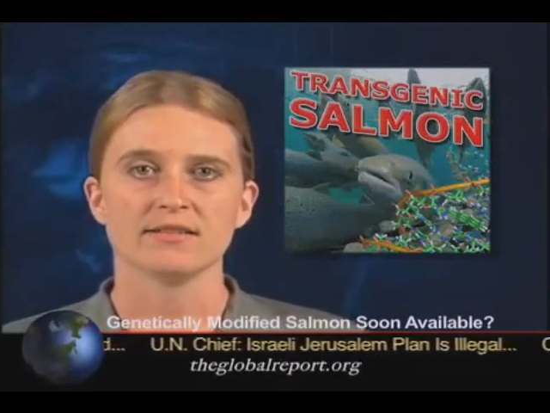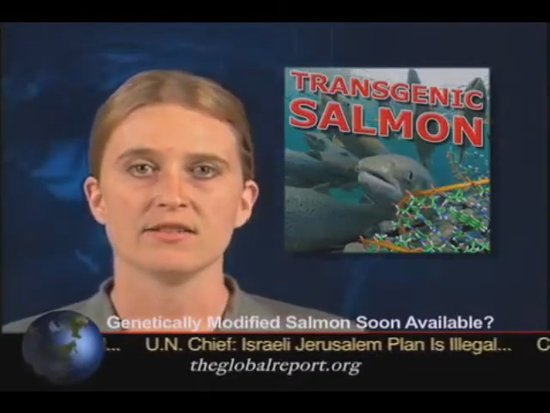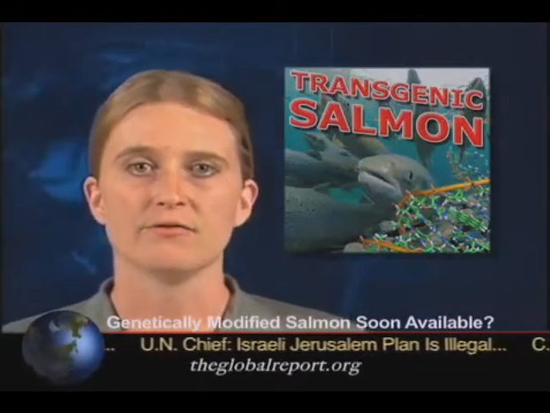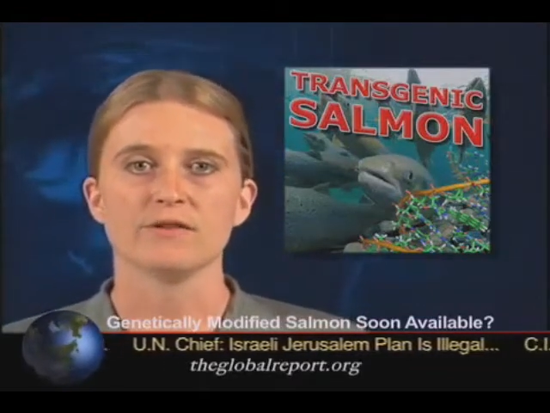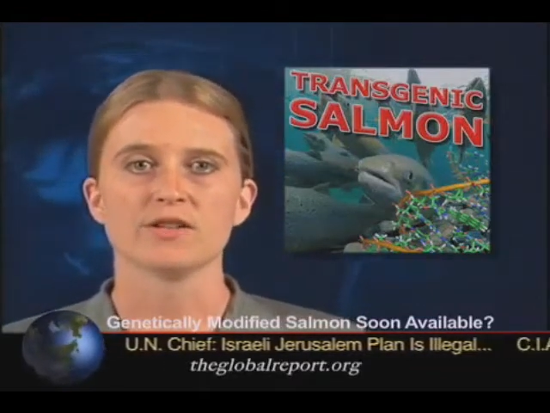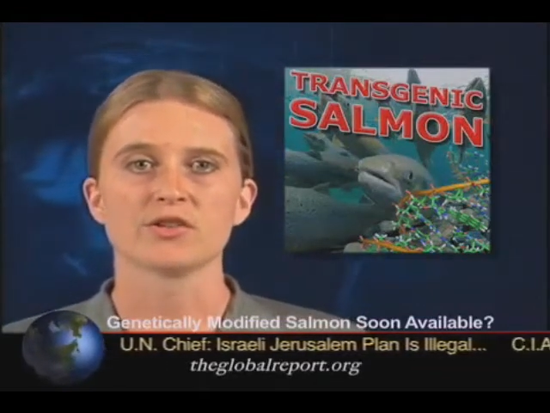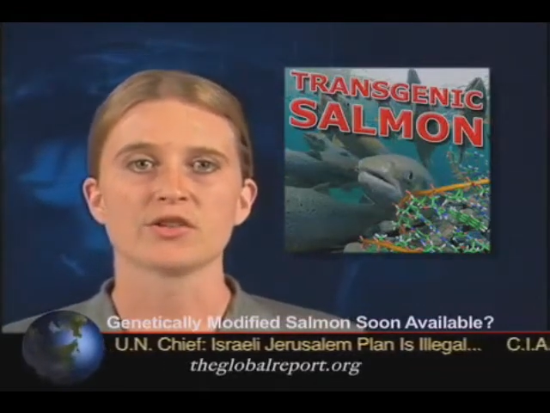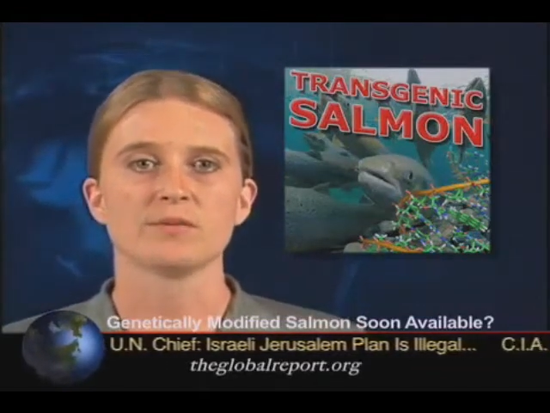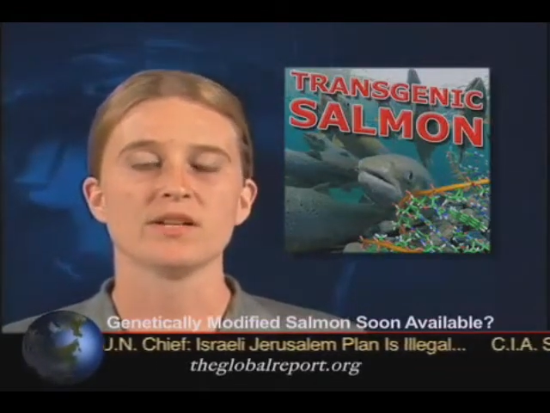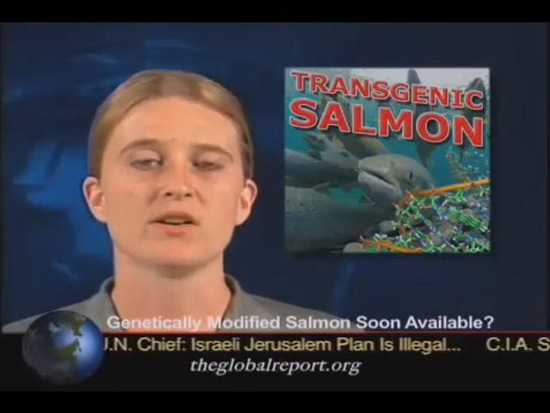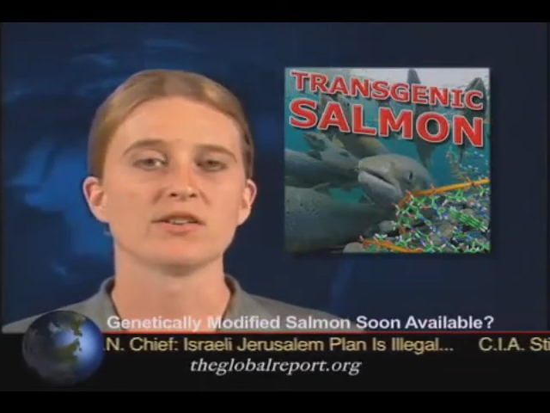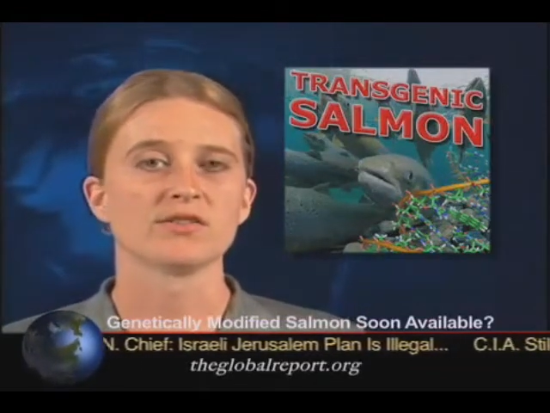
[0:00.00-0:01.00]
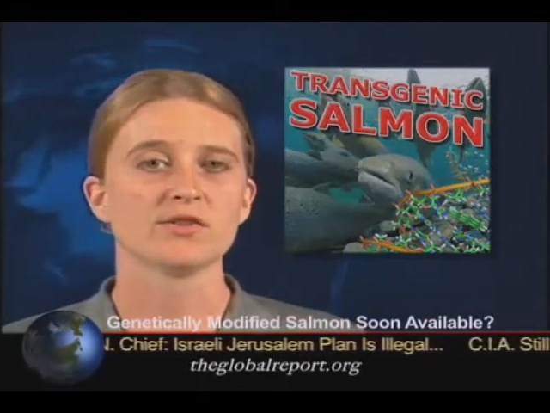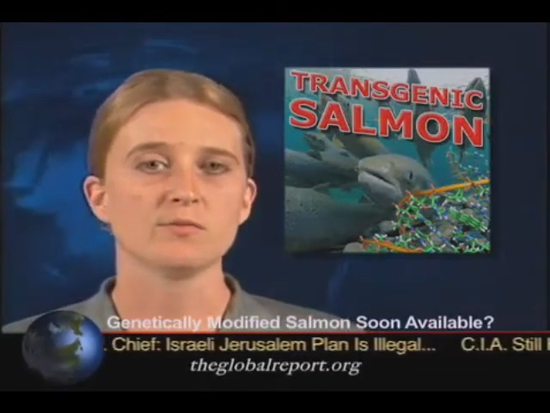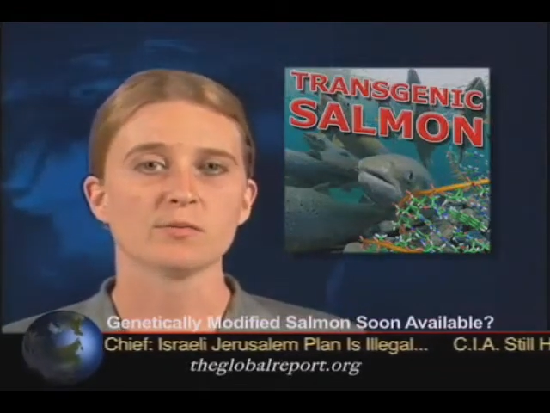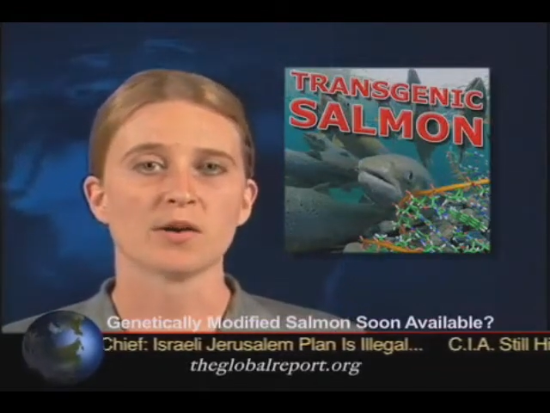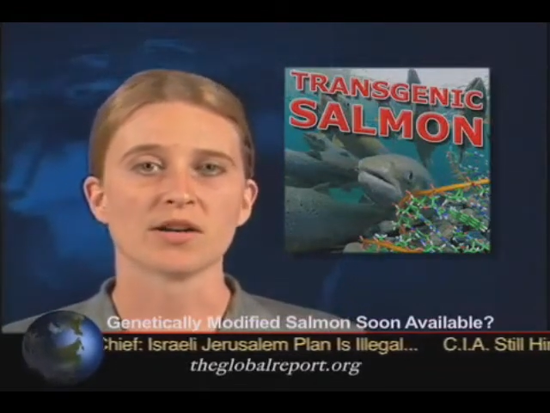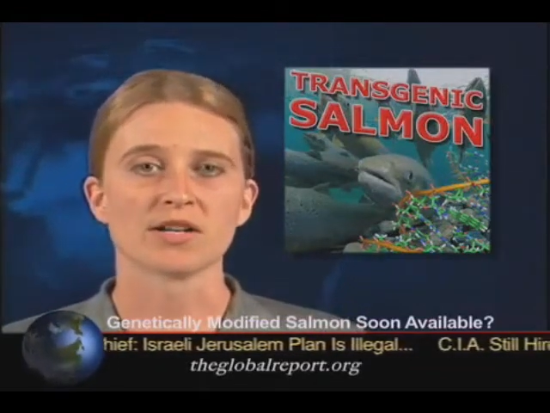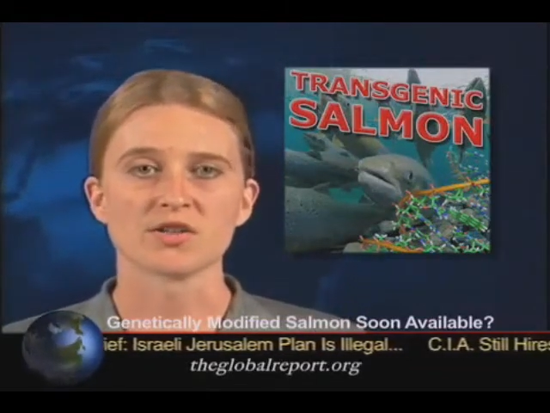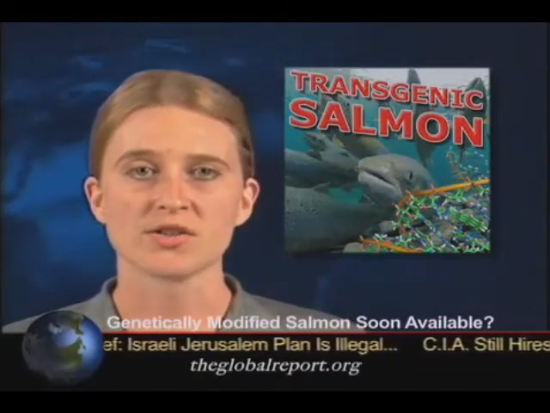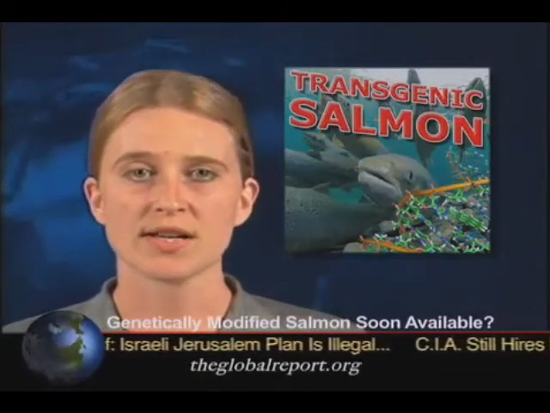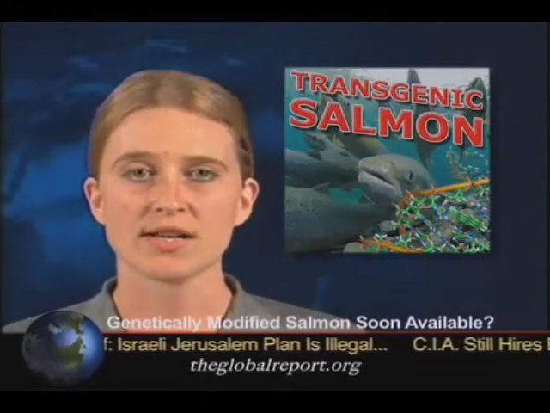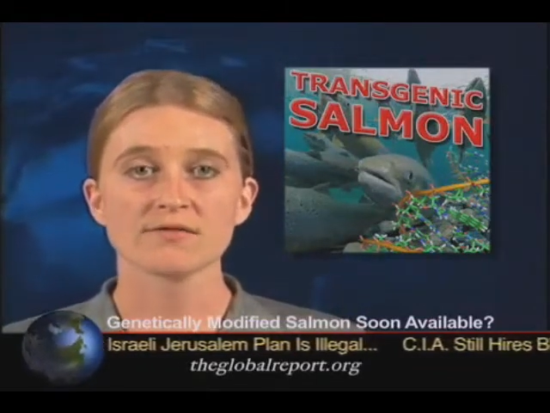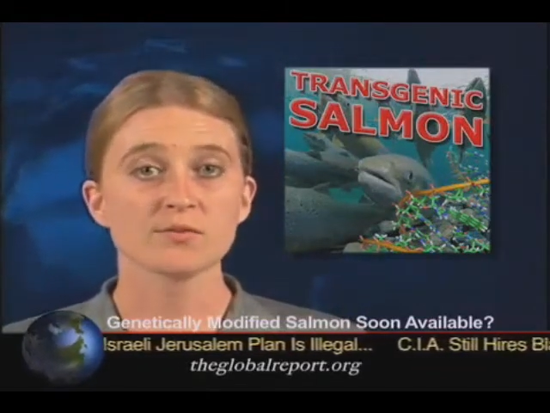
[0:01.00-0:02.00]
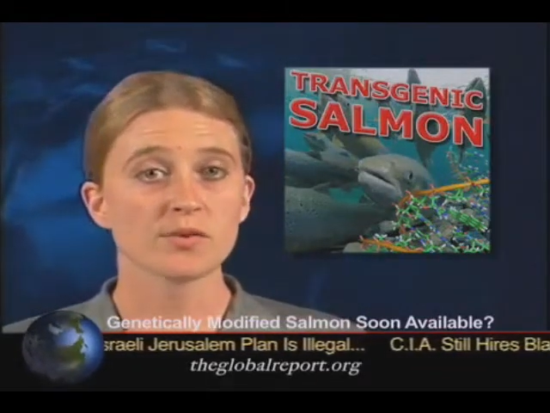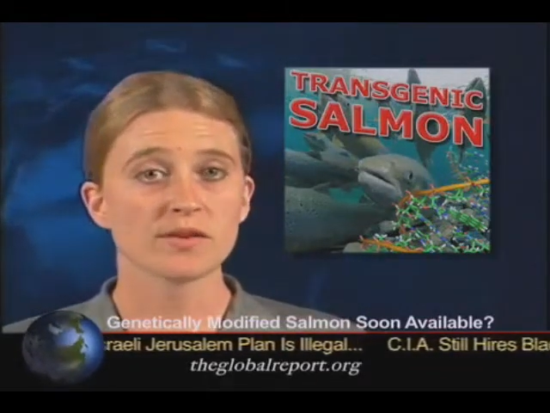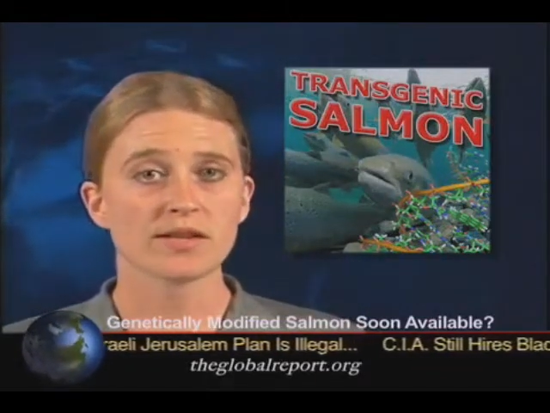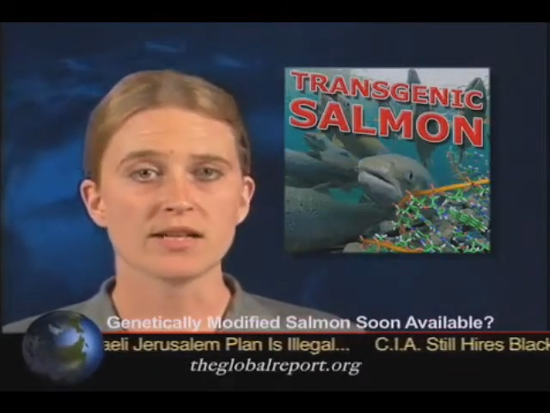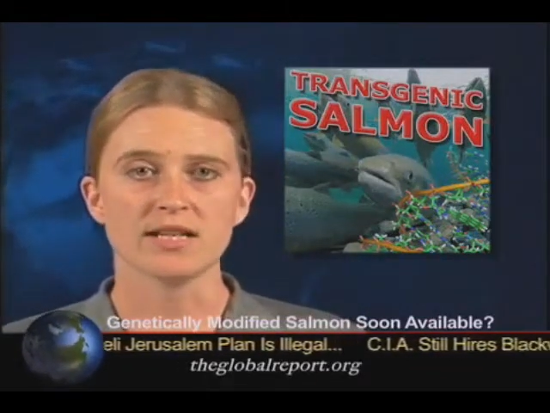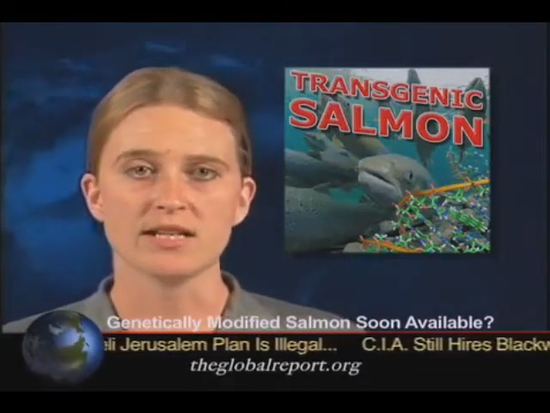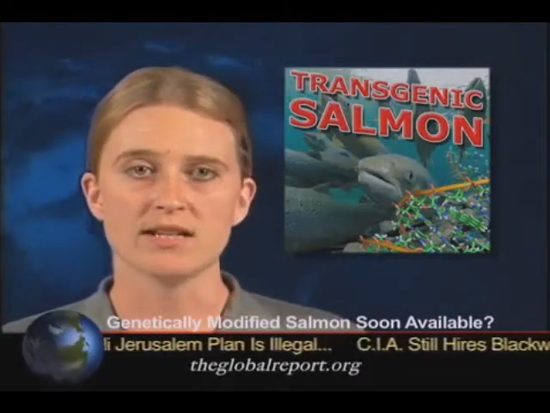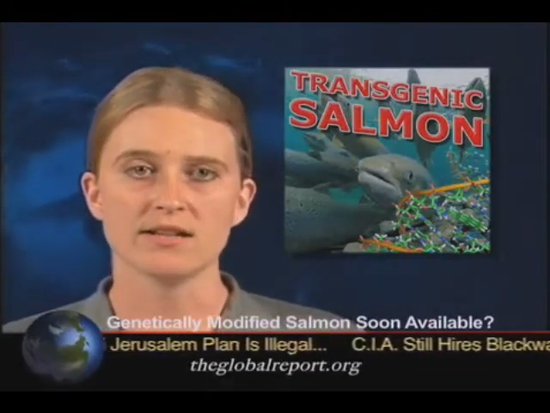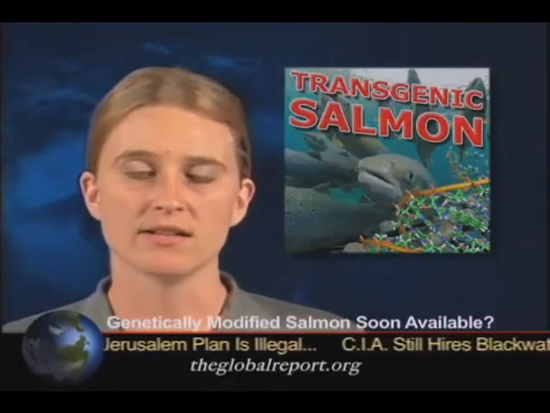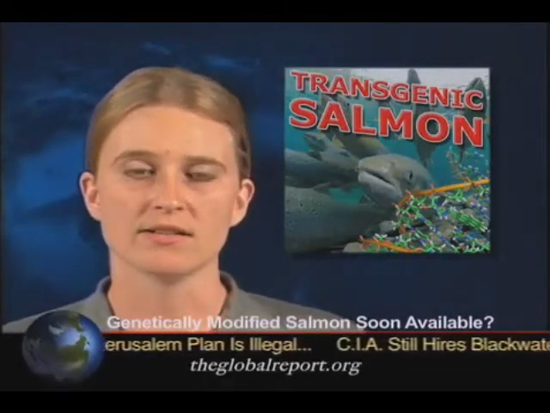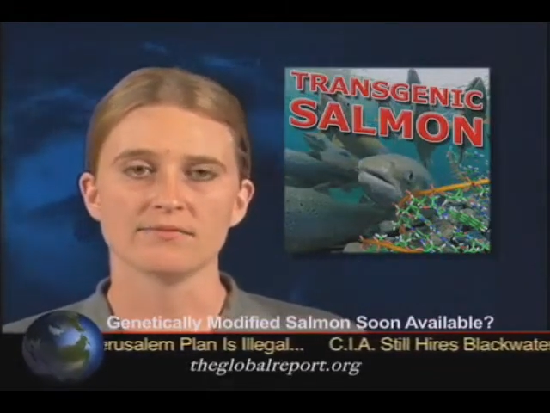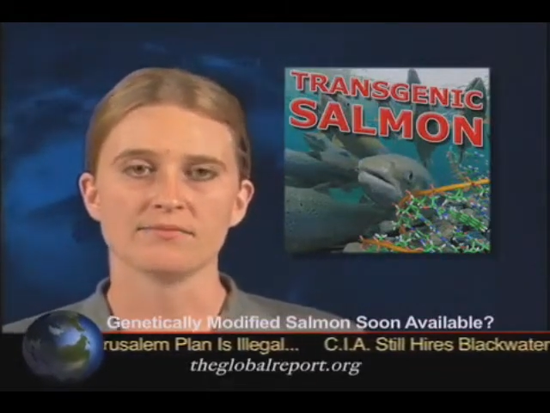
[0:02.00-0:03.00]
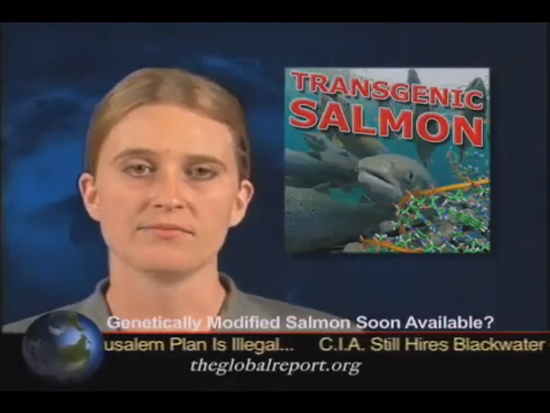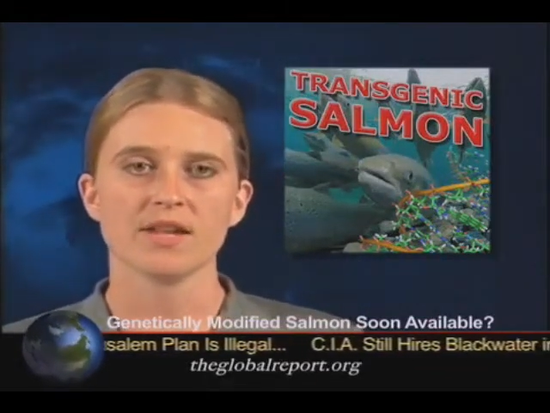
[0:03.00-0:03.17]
The fish could be on a supermarket shelves within a year.